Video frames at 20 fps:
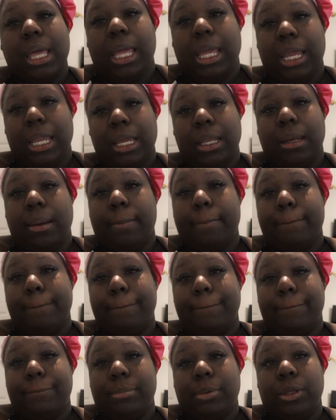and,
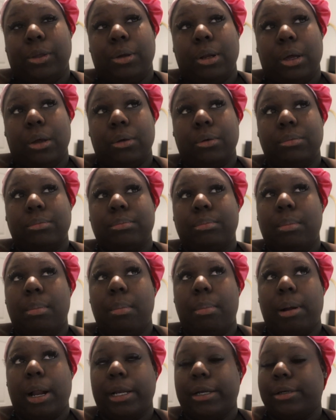you know,
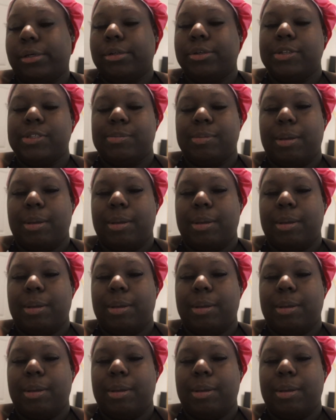Friday news,